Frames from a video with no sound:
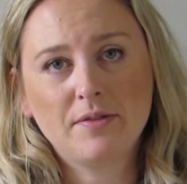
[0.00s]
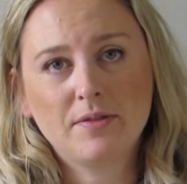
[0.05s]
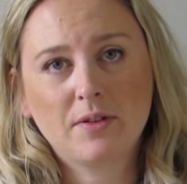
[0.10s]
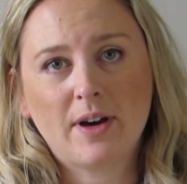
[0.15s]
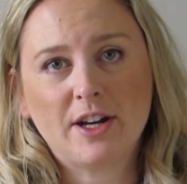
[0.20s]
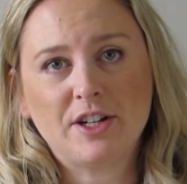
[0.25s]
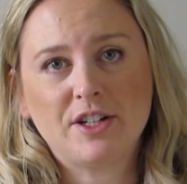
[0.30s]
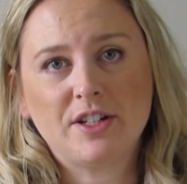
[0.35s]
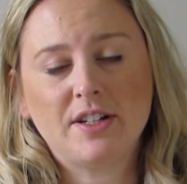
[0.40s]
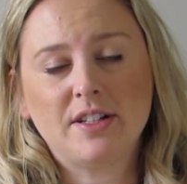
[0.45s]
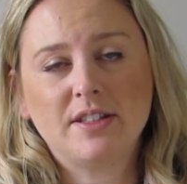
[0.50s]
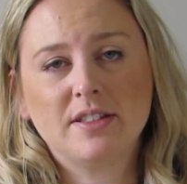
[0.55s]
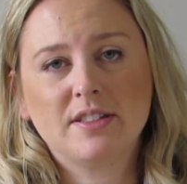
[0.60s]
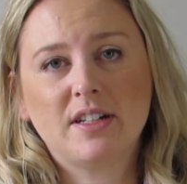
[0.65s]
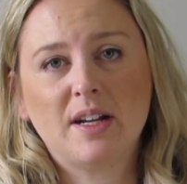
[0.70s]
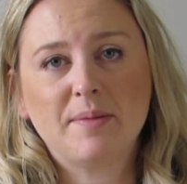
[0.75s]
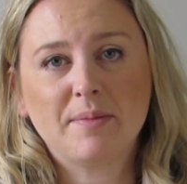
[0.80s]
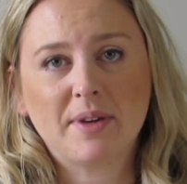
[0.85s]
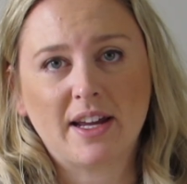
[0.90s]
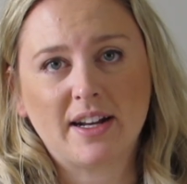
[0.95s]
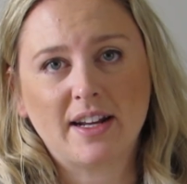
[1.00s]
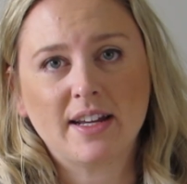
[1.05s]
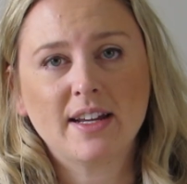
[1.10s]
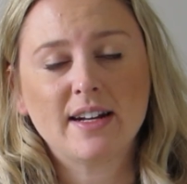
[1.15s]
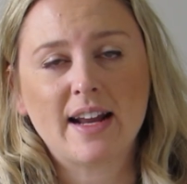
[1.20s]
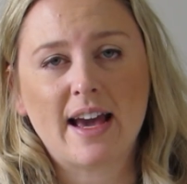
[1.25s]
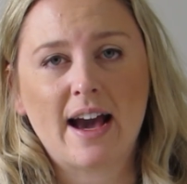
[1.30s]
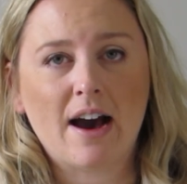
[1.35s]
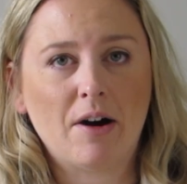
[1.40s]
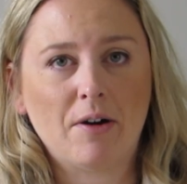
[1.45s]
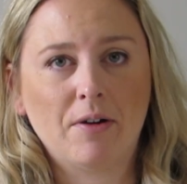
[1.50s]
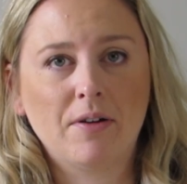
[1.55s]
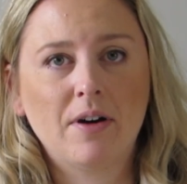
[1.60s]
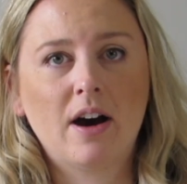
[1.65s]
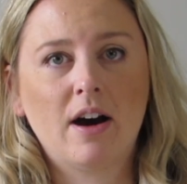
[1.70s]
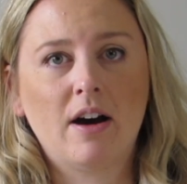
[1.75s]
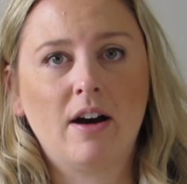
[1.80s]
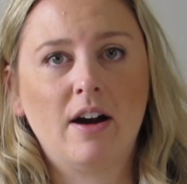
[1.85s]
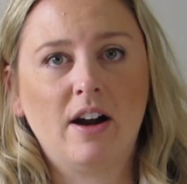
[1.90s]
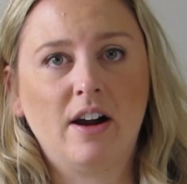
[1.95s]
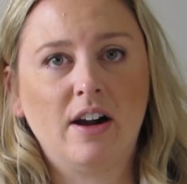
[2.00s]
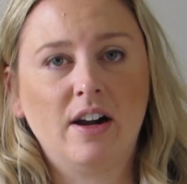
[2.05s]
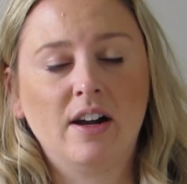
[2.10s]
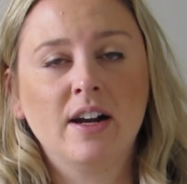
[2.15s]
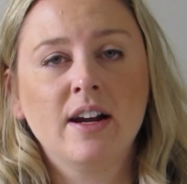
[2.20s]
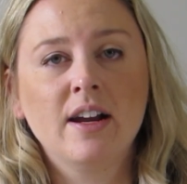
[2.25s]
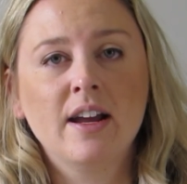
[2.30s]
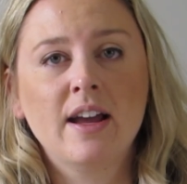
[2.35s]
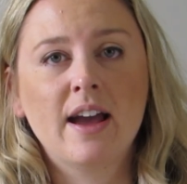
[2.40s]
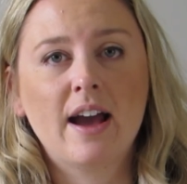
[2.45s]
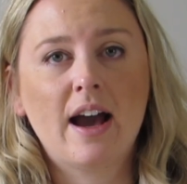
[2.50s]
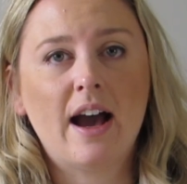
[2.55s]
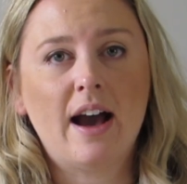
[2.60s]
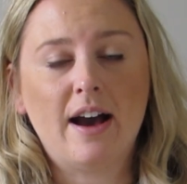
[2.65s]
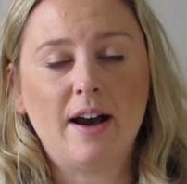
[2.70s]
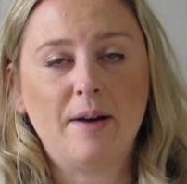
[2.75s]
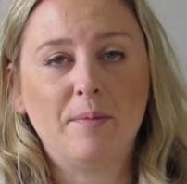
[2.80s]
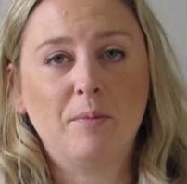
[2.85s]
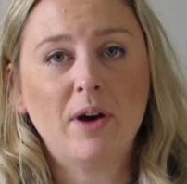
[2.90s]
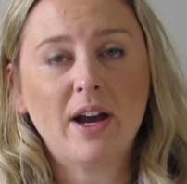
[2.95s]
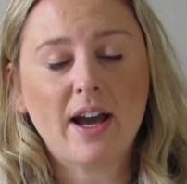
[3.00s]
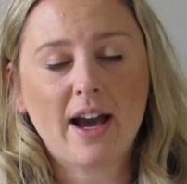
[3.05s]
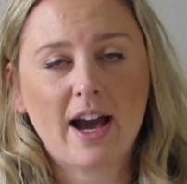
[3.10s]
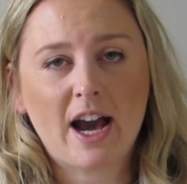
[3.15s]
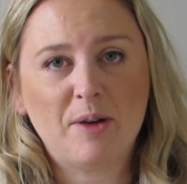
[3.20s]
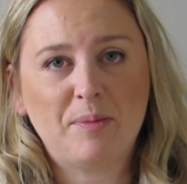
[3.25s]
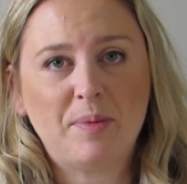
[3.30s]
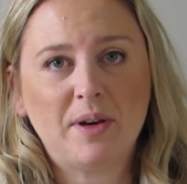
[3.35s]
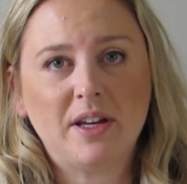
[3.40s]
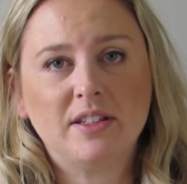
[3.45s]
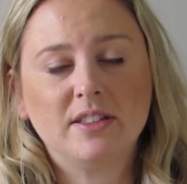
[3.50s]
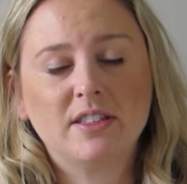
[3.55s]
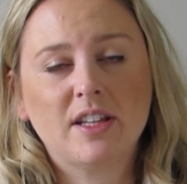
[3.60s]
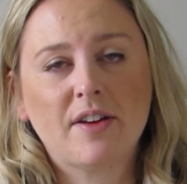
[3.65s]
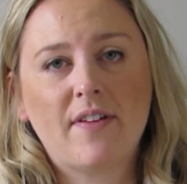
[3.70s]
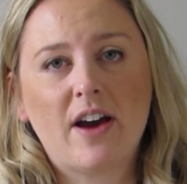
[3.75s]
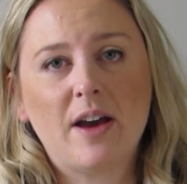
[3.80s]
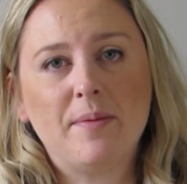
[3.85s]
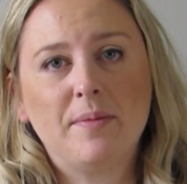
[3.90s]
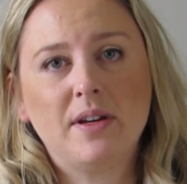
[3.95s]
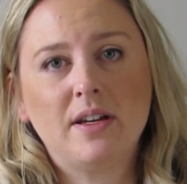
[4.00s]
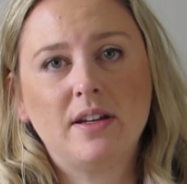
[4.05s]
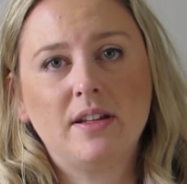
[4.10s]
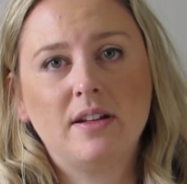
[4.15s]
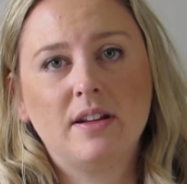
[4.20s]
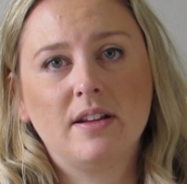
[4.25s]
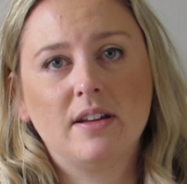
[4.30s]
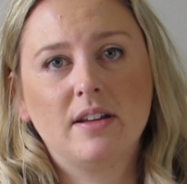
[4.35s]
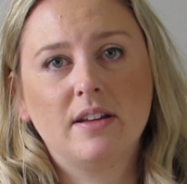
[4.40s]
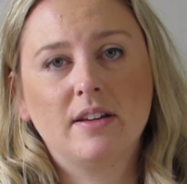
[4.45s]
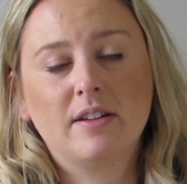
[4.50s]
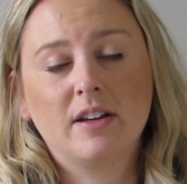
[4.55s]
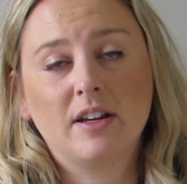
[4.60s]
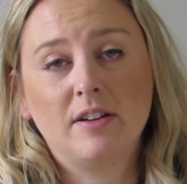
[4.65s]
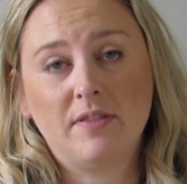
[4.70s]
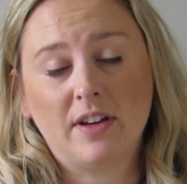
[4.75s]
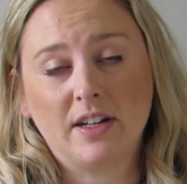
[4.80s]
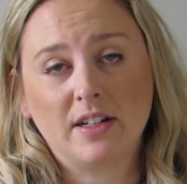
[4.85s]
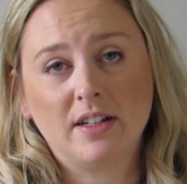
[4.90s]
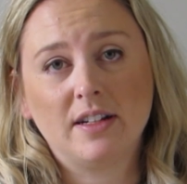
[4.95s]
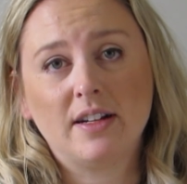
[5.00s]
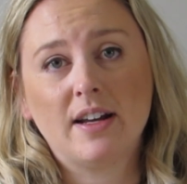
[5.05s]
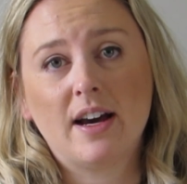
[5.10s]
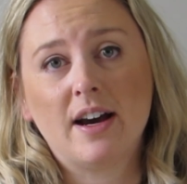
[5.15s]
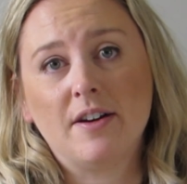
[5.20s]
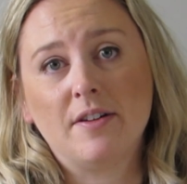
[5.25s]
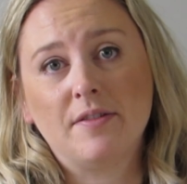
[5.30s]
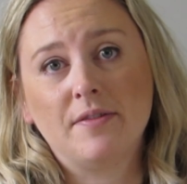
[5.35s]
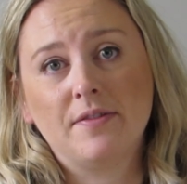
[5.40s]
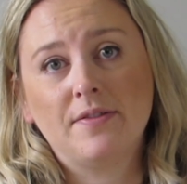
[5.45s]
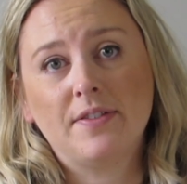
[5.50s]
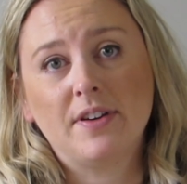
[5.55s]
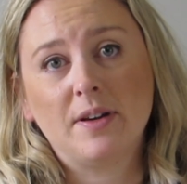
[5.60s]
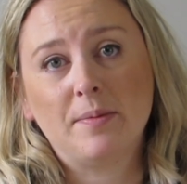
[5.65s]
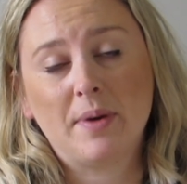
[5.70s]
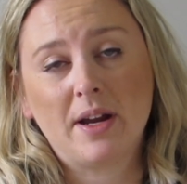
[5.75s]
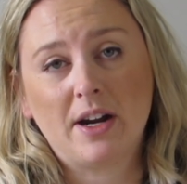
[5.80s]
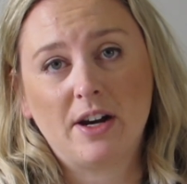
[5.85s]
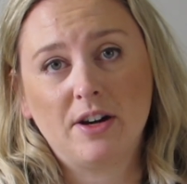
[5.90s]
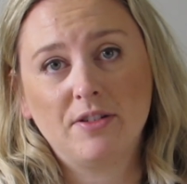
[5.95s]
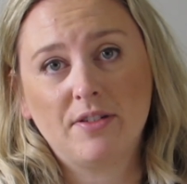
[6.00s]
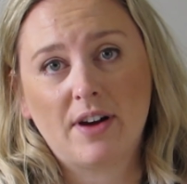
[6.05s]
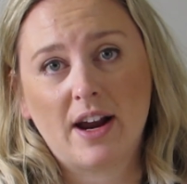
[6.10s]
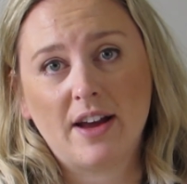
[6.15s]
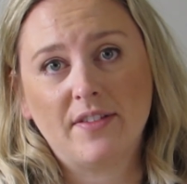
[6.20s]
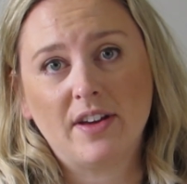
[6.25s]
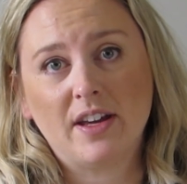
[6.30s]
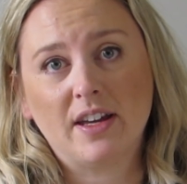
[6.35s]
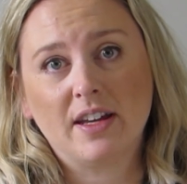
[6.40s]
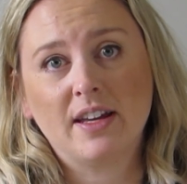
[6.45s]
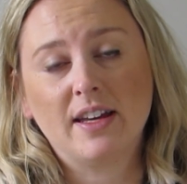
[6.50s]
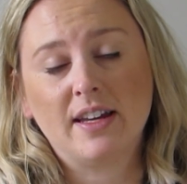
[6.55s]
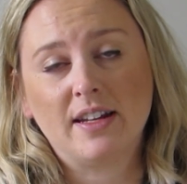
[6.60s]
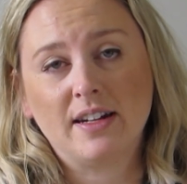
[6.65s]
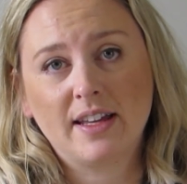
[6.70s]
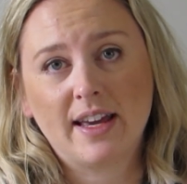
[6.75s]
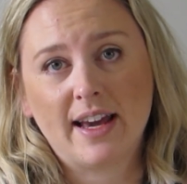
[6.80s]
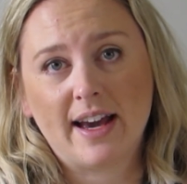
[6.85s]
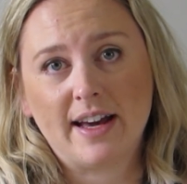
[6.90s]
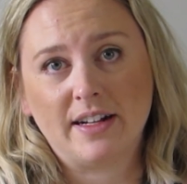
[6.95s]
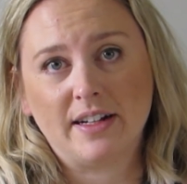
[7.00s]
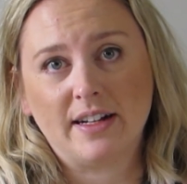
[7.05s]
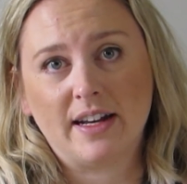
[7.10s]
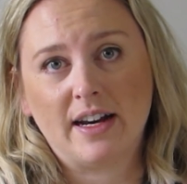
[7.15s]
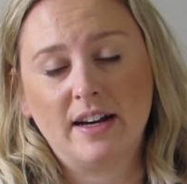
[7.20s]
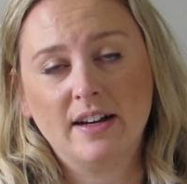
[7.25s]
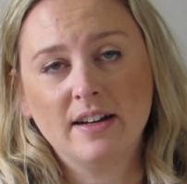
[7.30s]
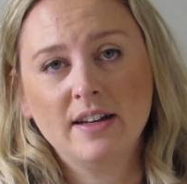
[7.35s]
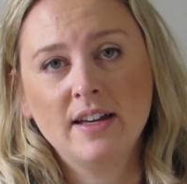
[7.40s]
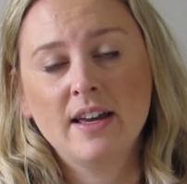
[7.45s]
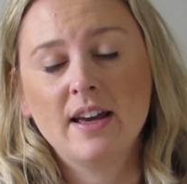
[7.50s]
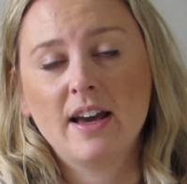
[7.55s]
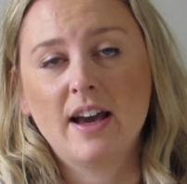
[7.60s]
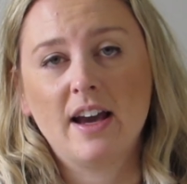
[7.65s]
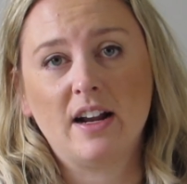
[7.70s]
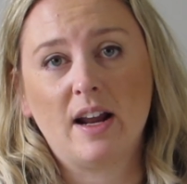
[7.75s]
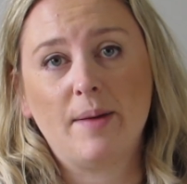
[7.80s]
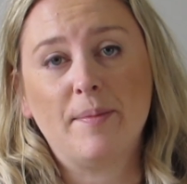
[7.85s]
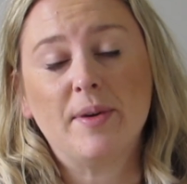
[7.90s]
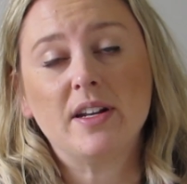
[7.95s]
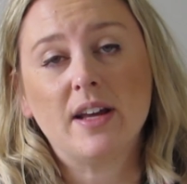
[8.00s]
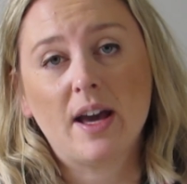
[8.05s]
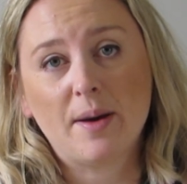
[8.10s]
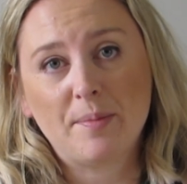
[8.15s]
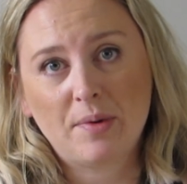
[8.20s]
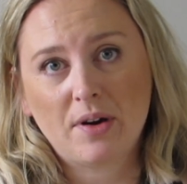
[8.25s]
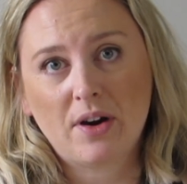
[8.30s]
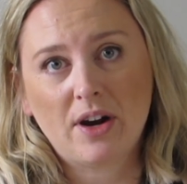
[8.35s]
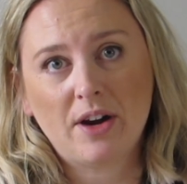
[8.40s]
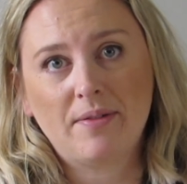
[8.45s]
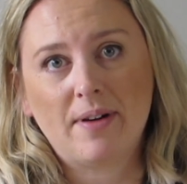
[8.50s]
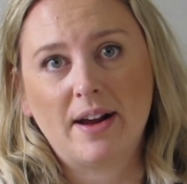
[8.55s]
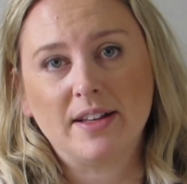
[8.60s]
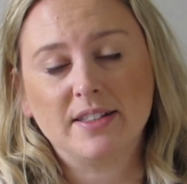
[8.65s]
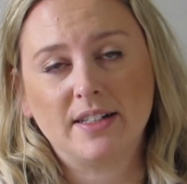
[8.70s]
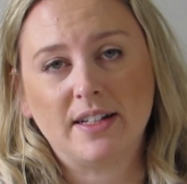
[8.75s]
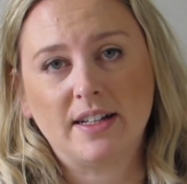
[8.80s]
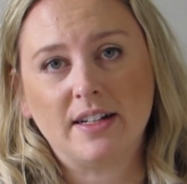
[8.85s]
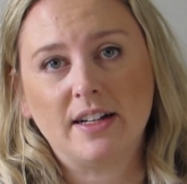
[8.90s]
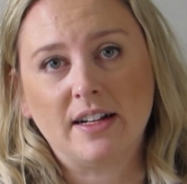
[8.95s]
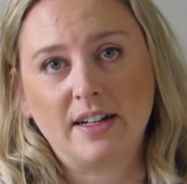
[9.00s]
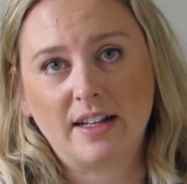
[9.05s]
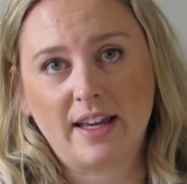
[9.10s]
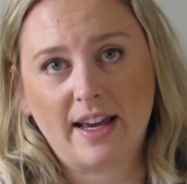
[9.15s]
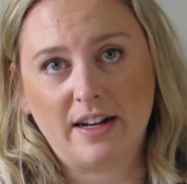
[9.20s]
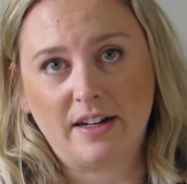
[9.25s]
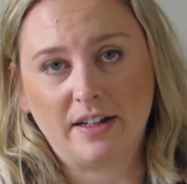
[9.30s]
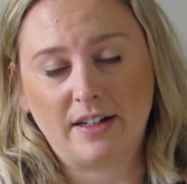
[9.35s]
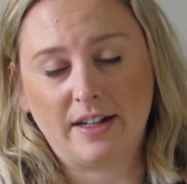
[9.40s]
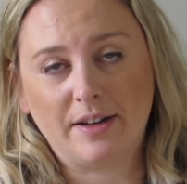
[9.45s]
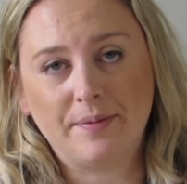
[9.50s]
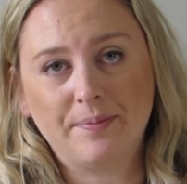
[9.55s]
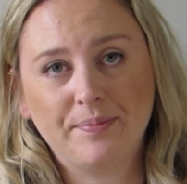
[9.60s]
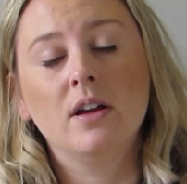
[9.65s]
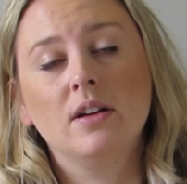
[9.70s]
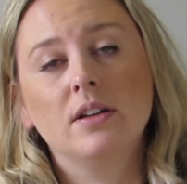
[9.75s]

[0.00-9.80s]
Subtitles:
of questions that I'm getting now are, what happens if I'm convicted of impaired driving in Canada and I'm a temporary resident in Canada?